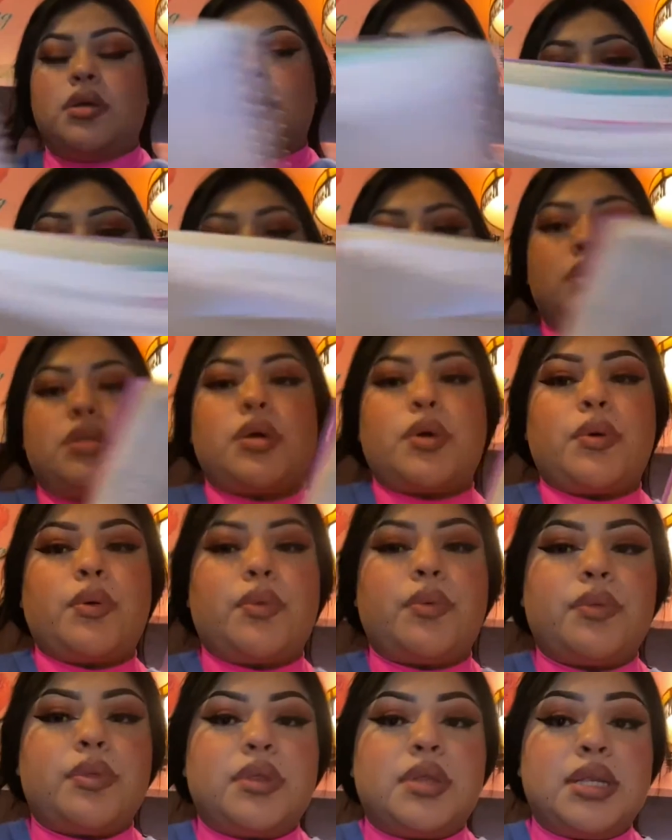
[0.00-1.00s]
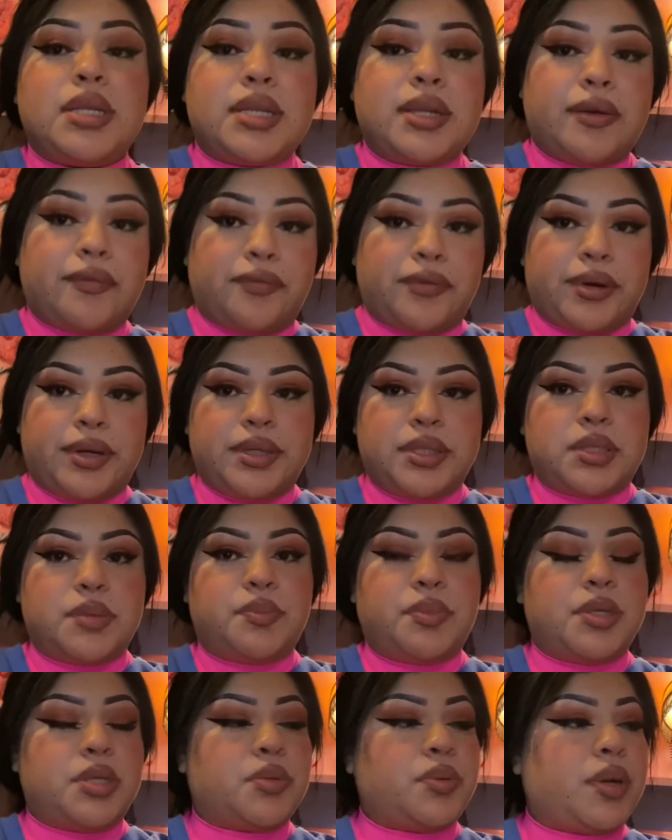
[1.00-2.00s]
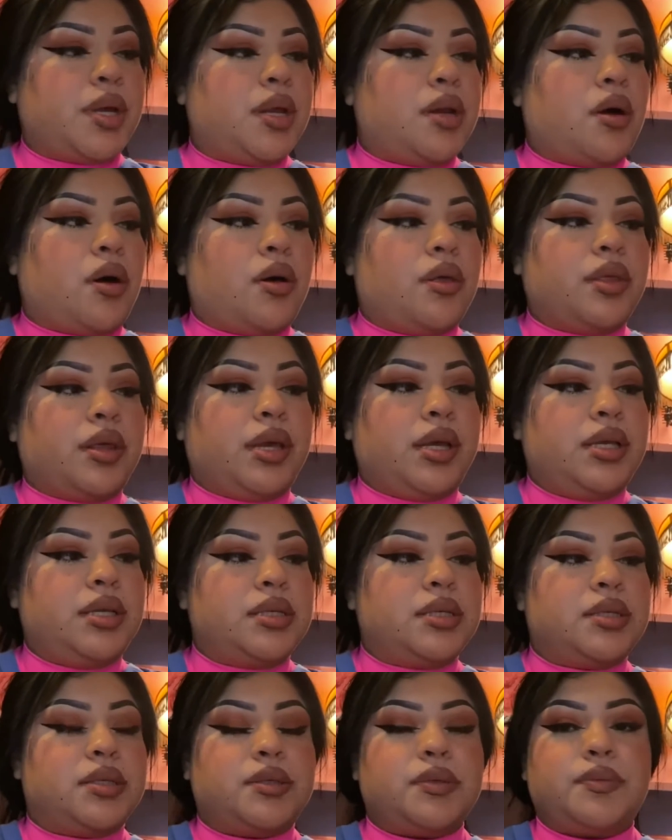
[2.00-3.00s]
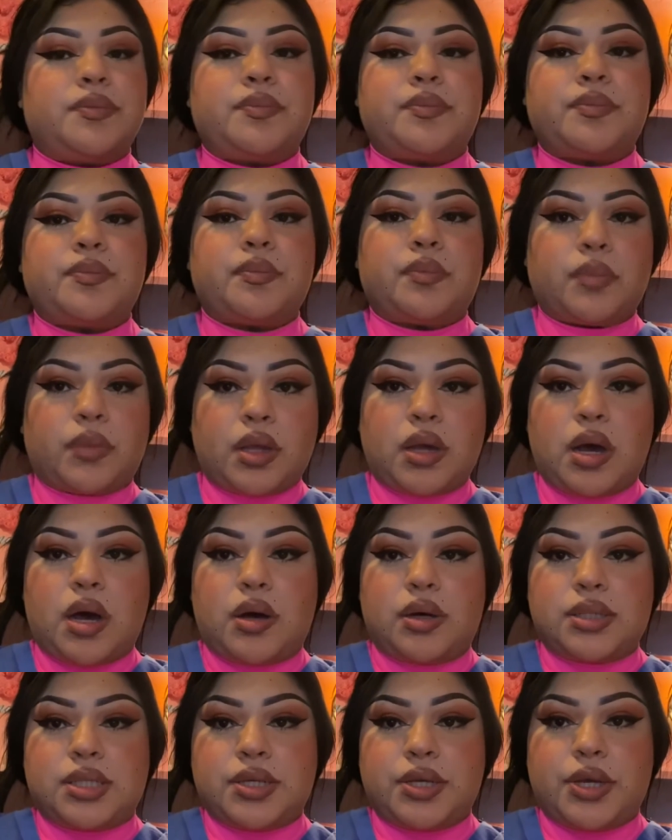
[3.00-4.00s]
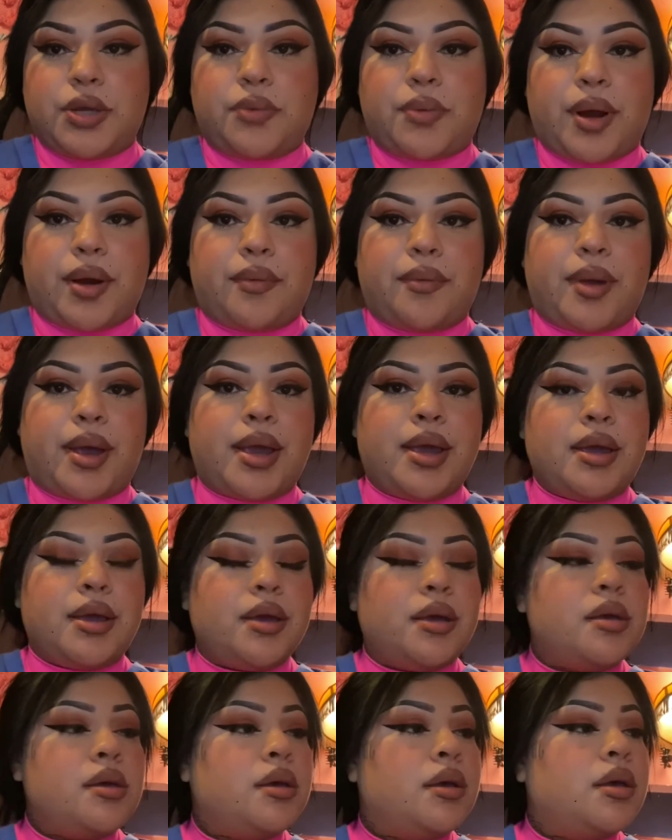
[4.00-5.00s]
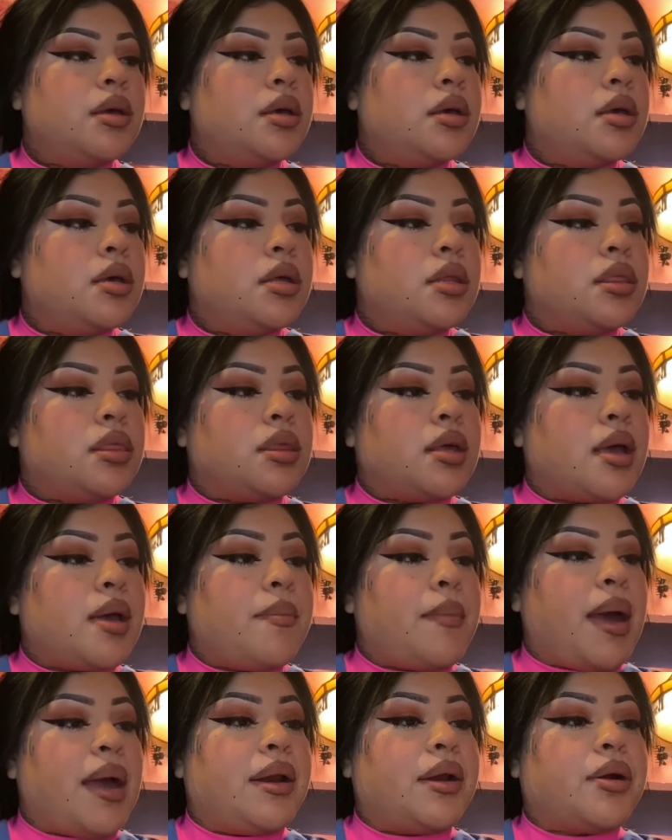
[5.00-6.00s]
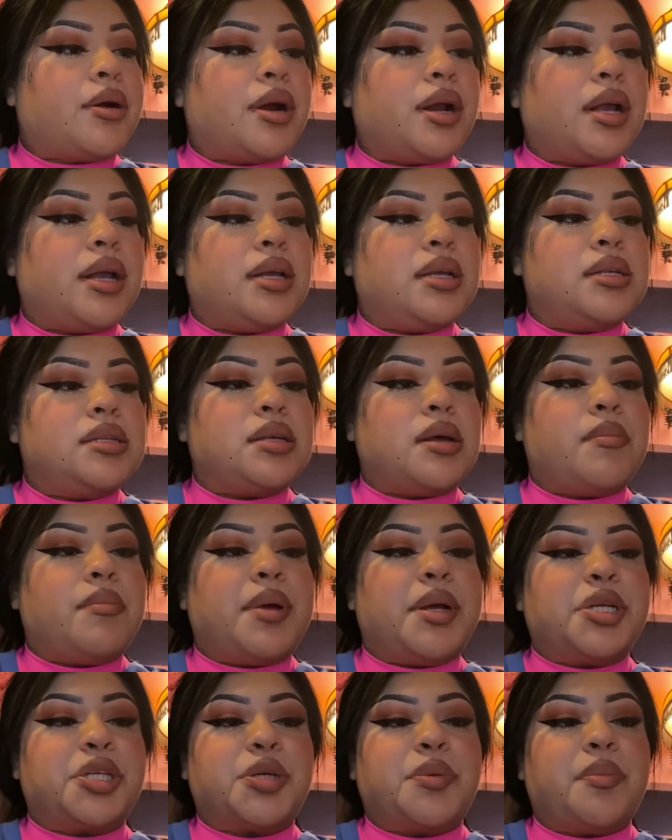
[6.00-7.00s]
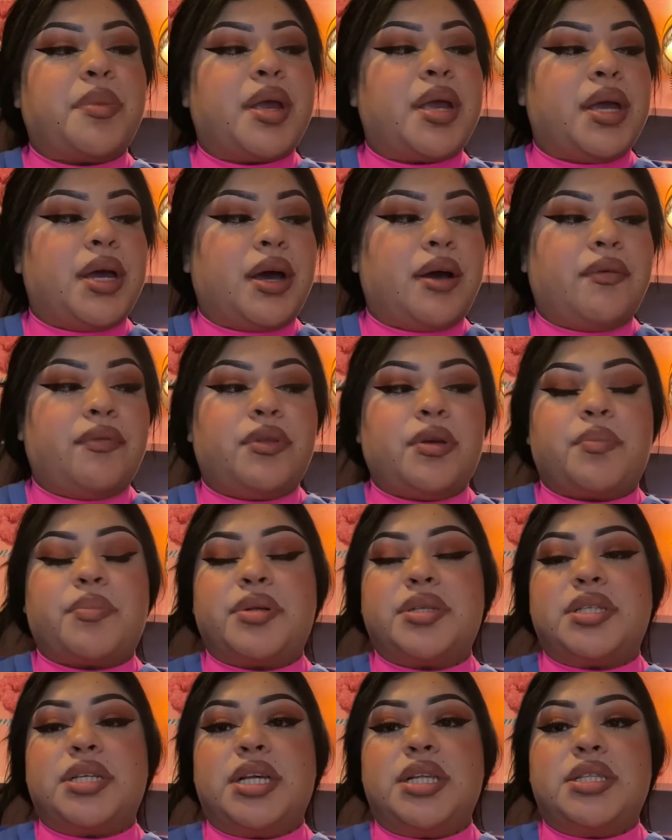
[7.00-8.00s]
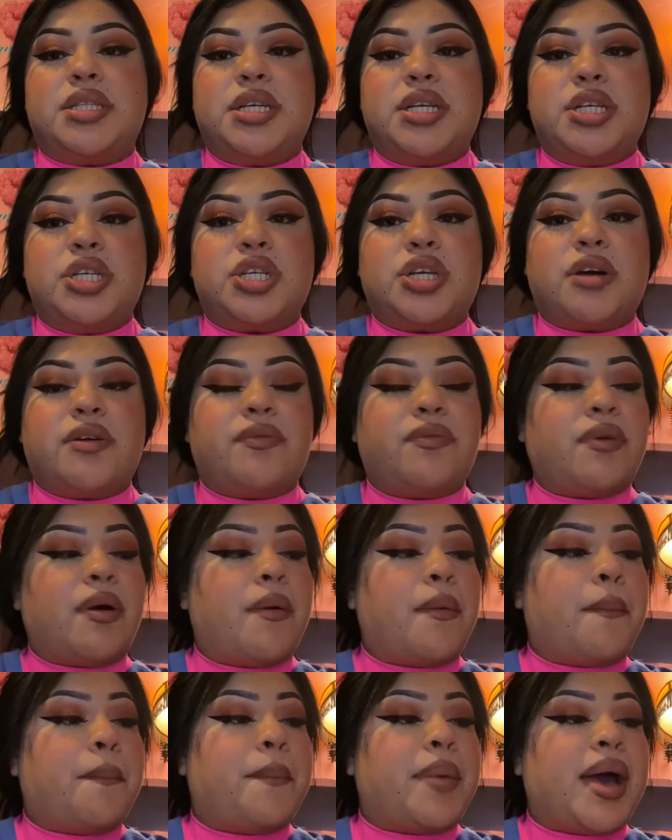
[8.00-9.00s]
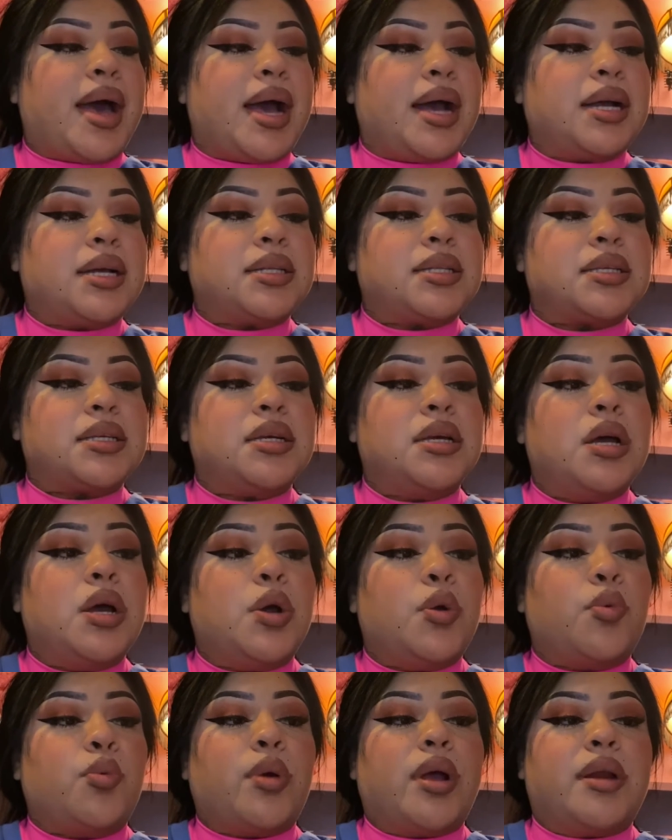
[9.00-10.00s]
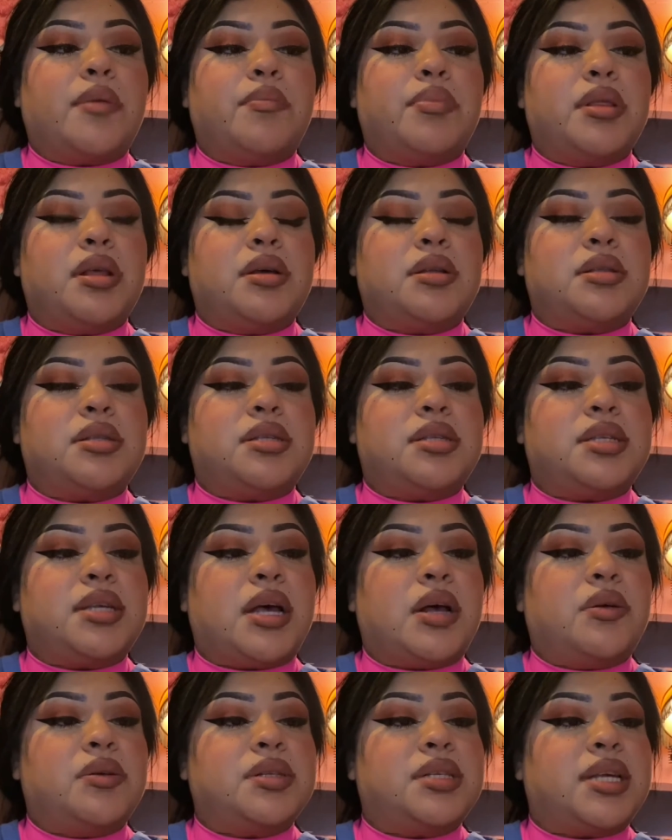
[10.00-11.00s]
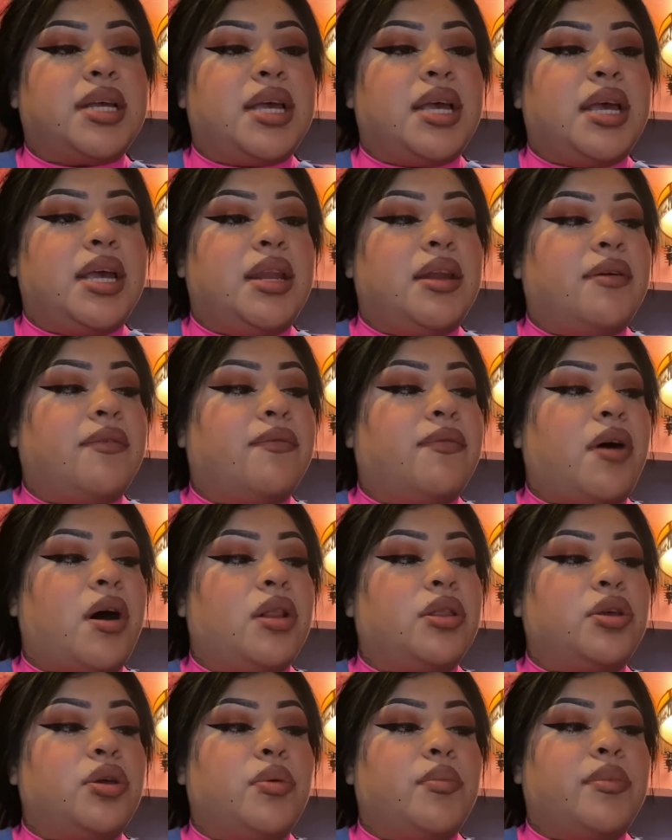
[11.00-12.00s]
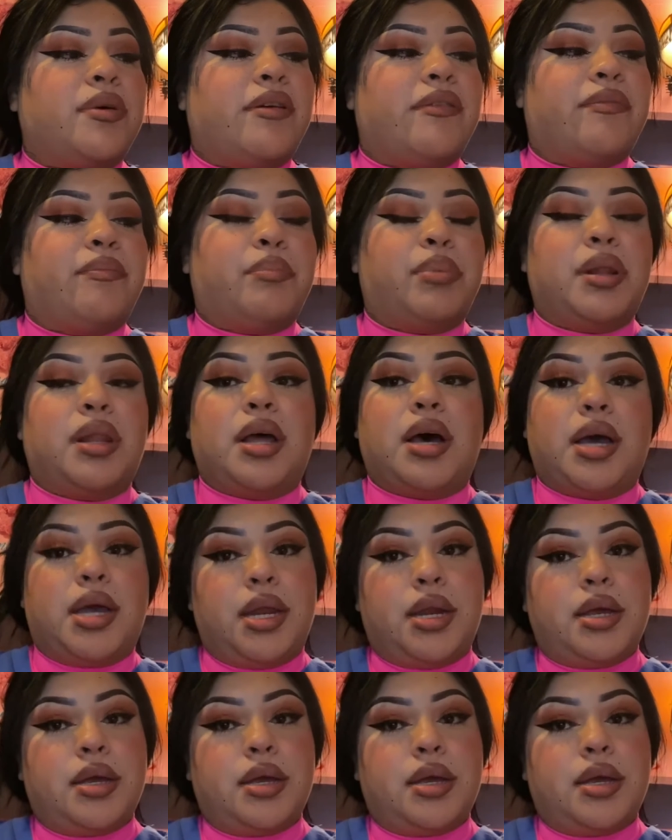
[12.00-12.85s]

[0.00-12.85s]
So the difference between all these, I'll tell you right away. The hematocrit is a measurement of the percentage of packed red blood cells in a volume of blood.